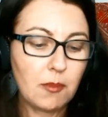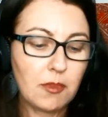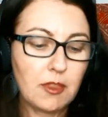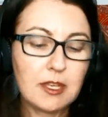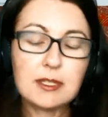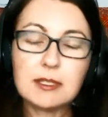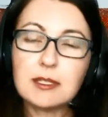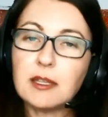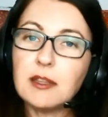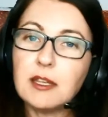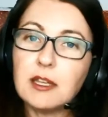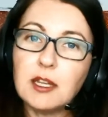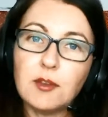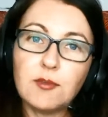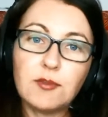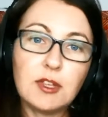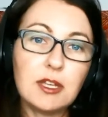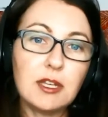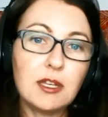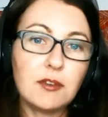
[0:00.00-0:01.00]
they said that
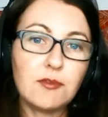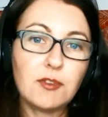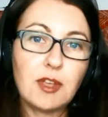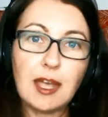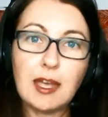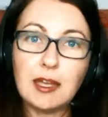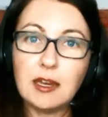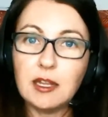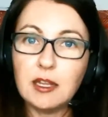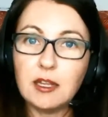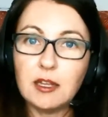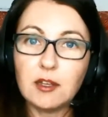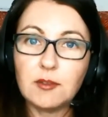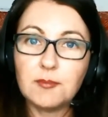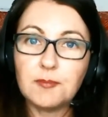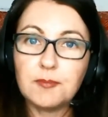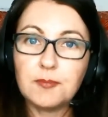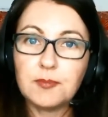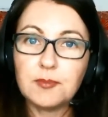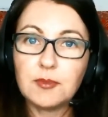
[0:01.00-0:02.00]
if they give any
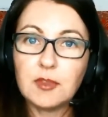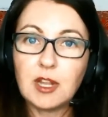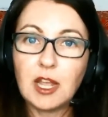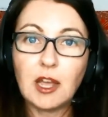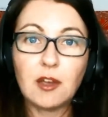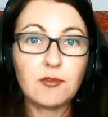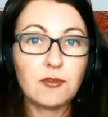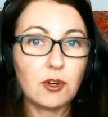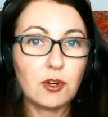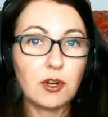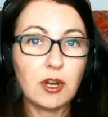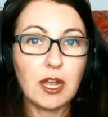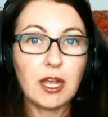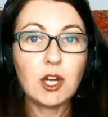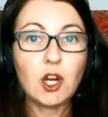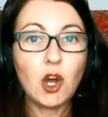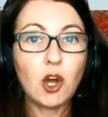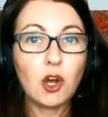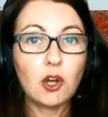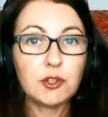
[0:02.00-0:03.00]
effort
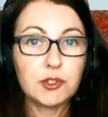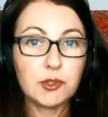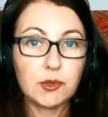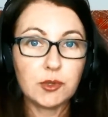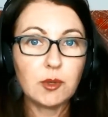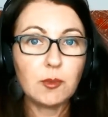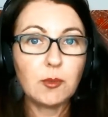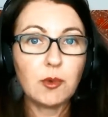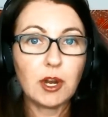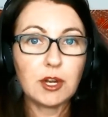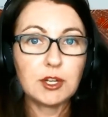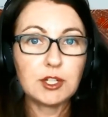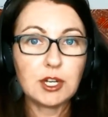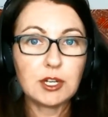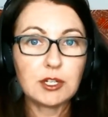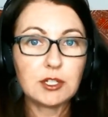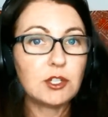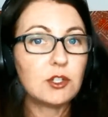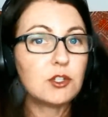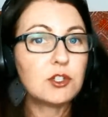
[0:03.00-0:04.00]
at all toward the
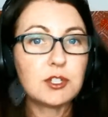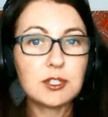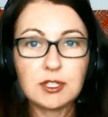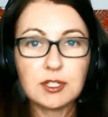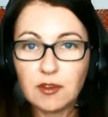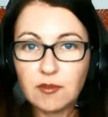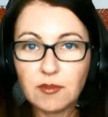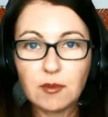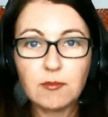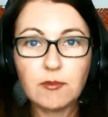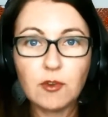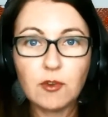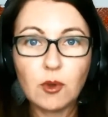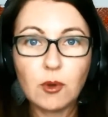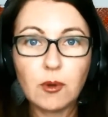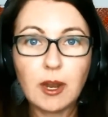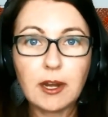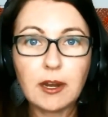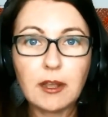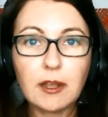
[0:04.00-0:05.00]
project, you just give them full
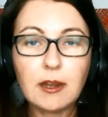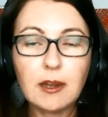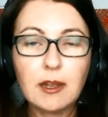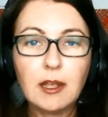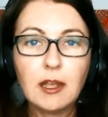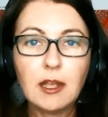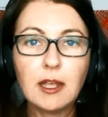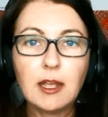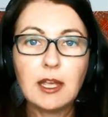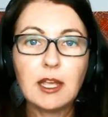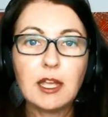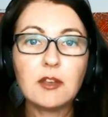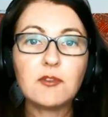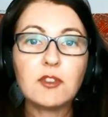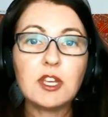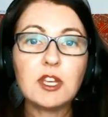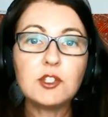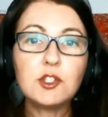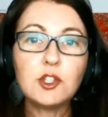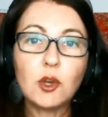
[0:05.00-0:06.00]
credit. If
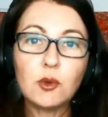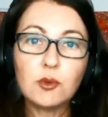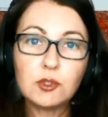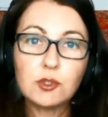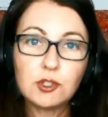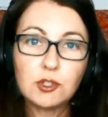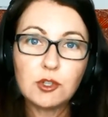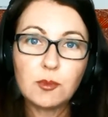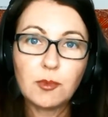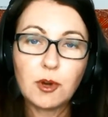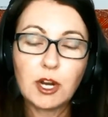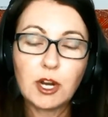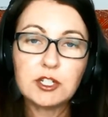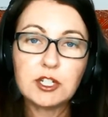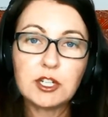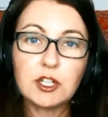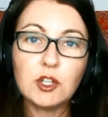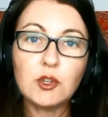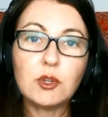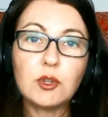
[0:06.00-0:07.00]
they don't do the
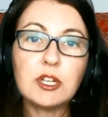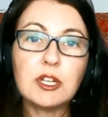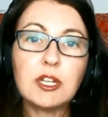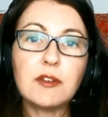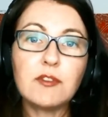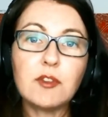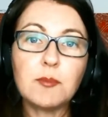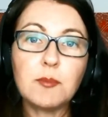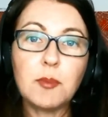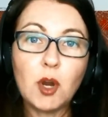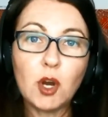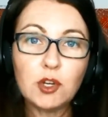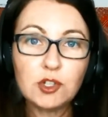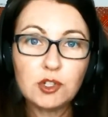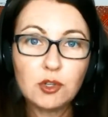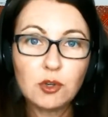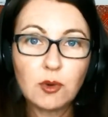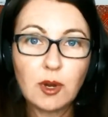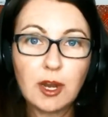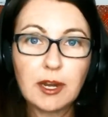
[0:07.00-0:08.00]
project, you can give them
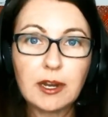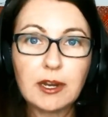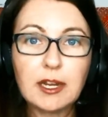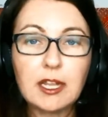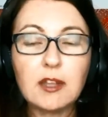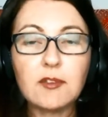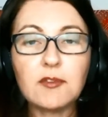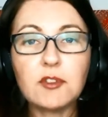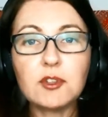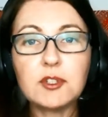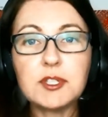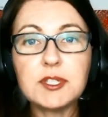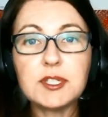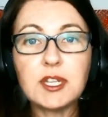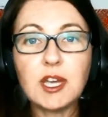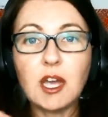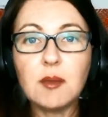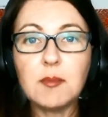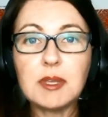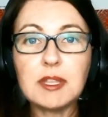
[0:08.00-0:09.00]
partial credit if there's
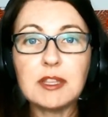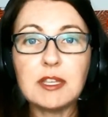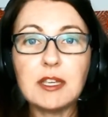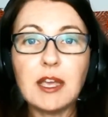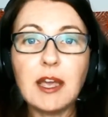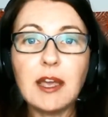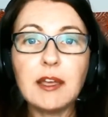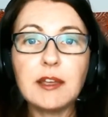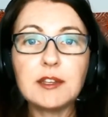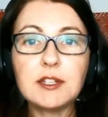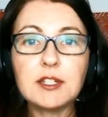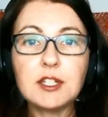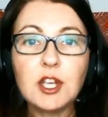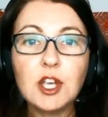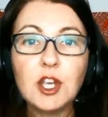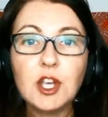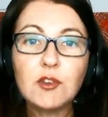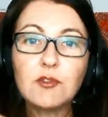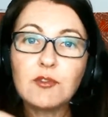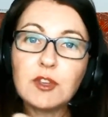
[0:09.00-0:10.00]
time at the end
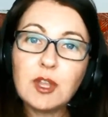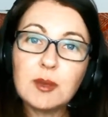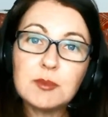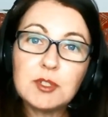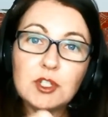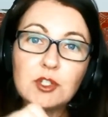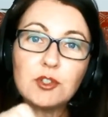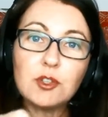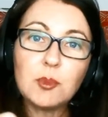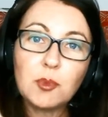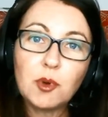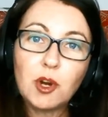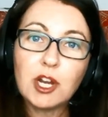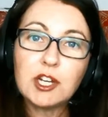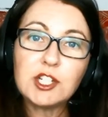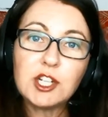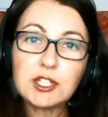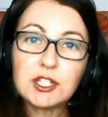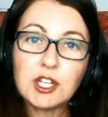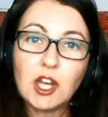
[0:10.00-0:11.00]
for them to do the
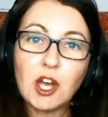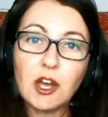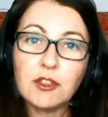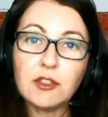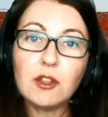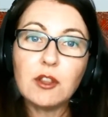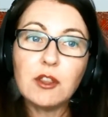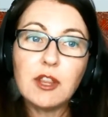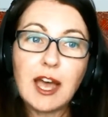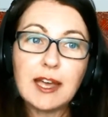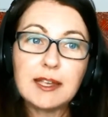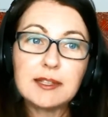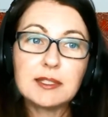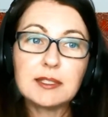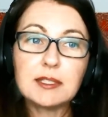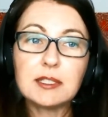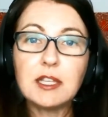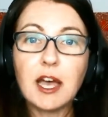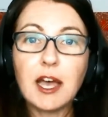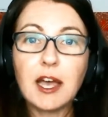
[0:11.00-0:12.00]
project on the
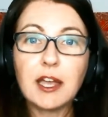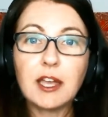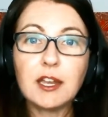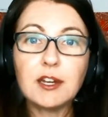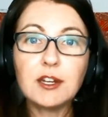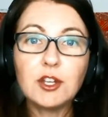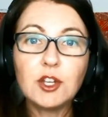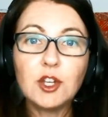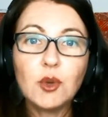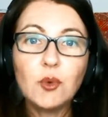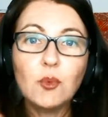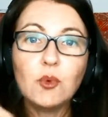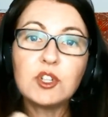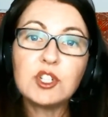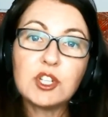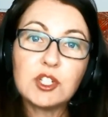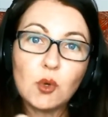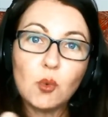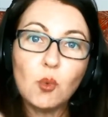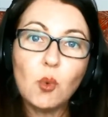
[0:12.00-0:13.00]
last slide,
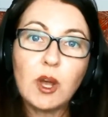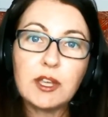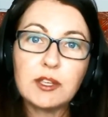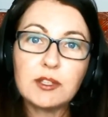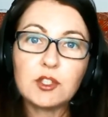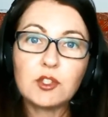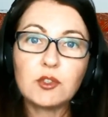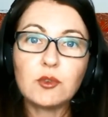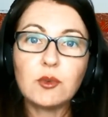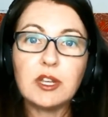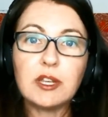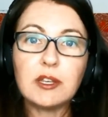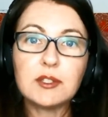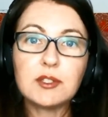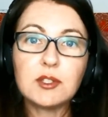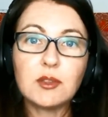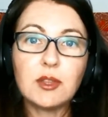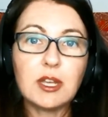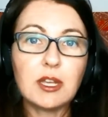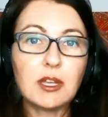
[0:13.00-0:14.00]
which is a white screen.
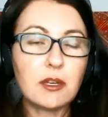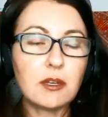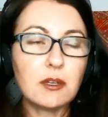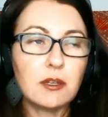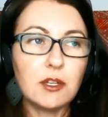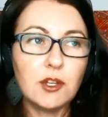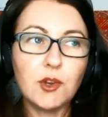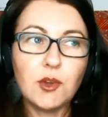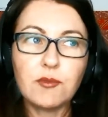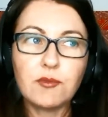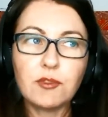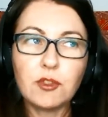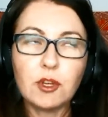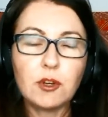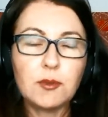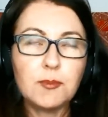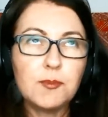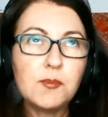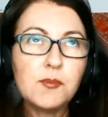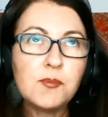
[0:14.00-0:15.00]
So they can, if their